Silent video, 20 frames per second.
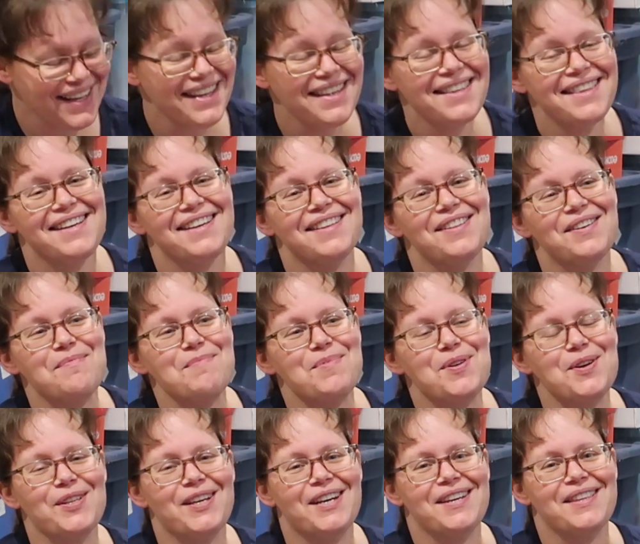they look
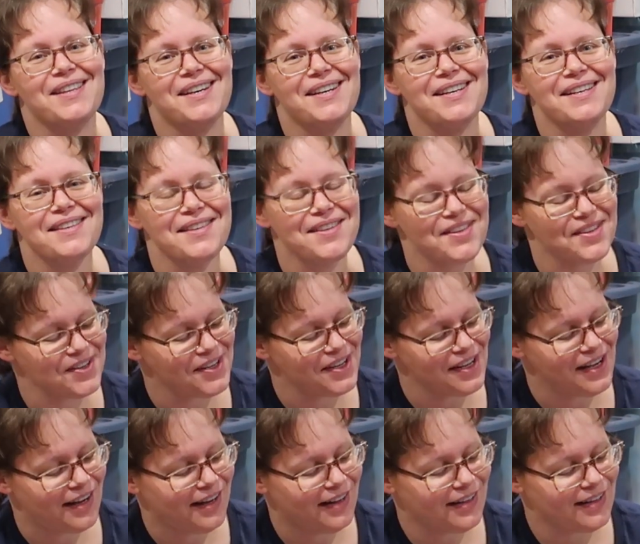more like this.
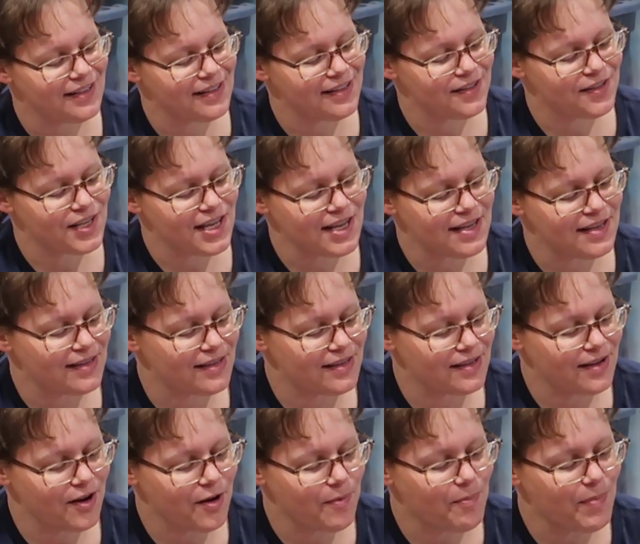This is
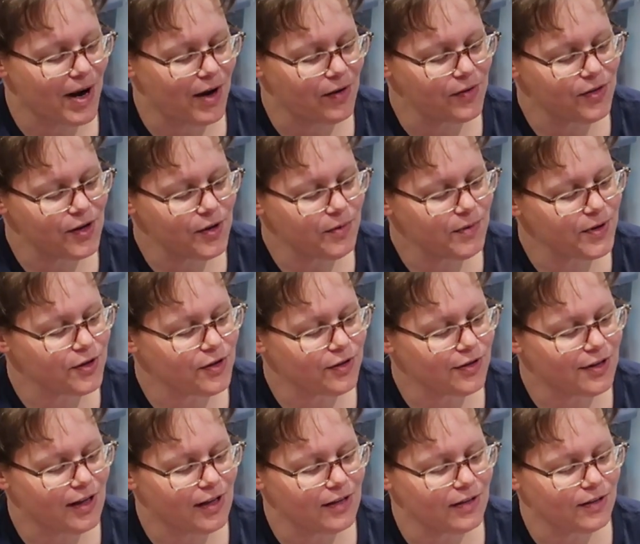about the original
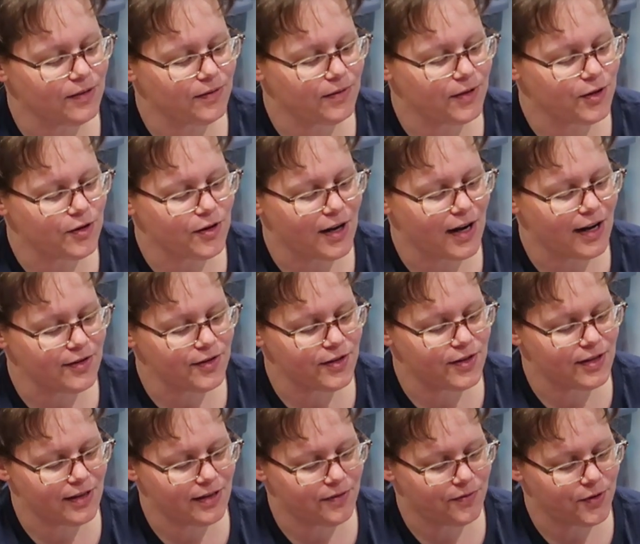color of her
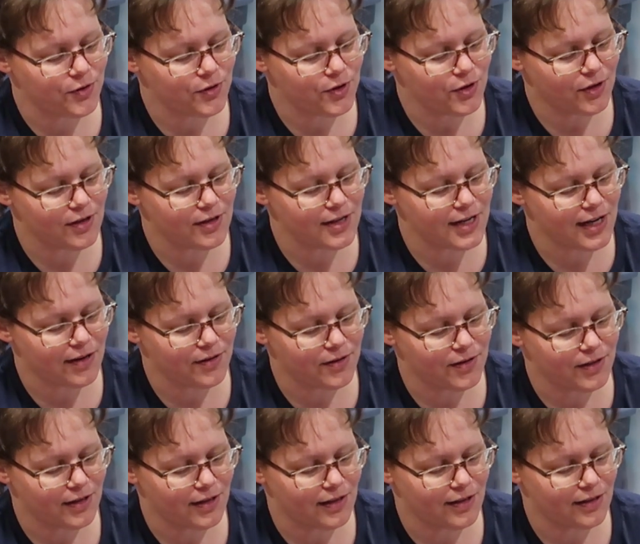dress. If you turn down
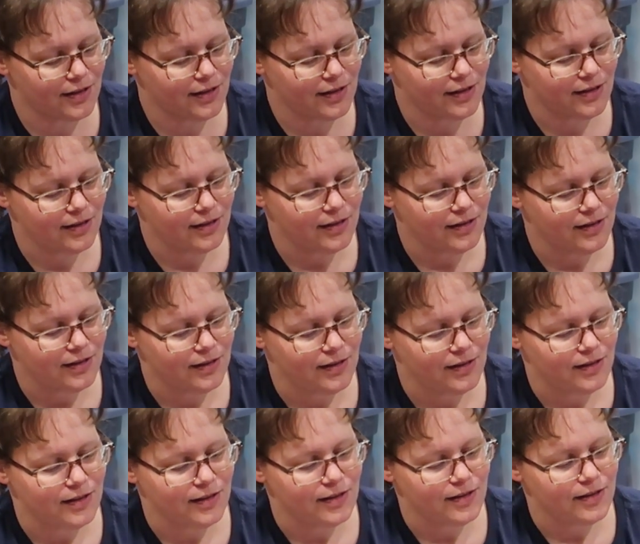
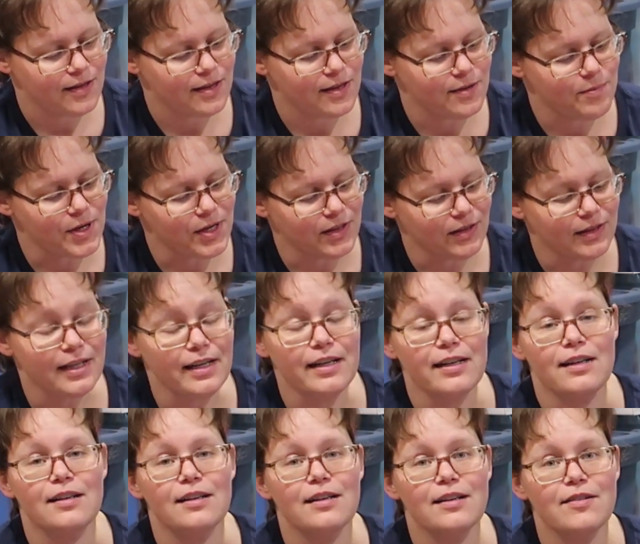the middle
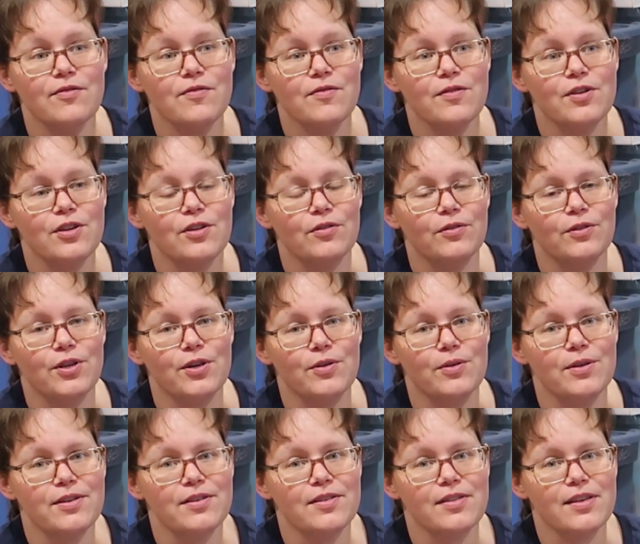here, you'll
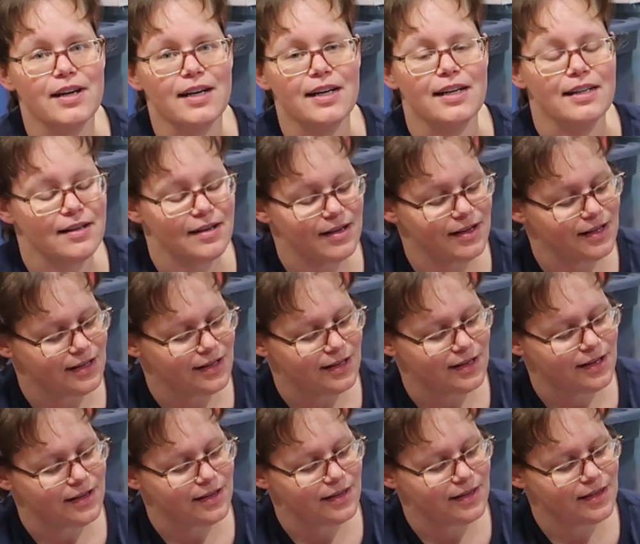notice that
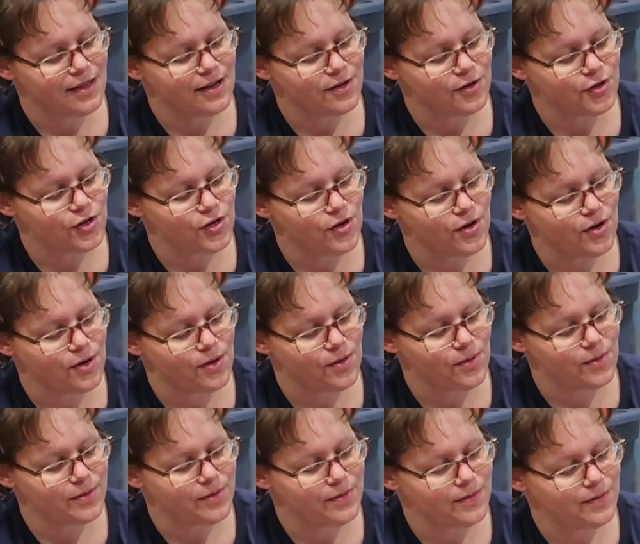there's
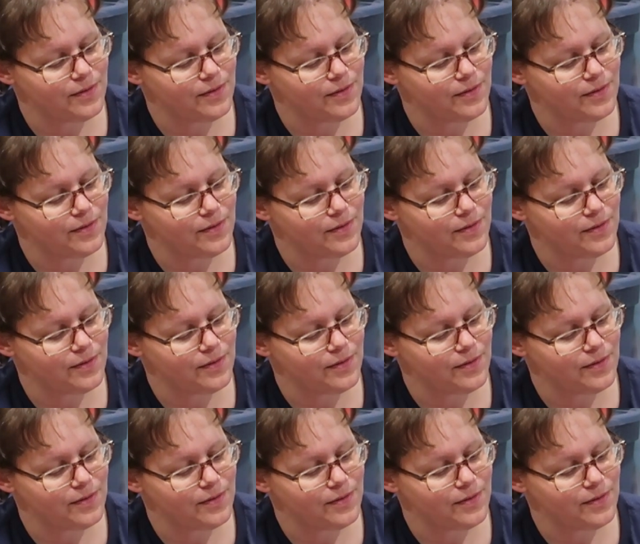no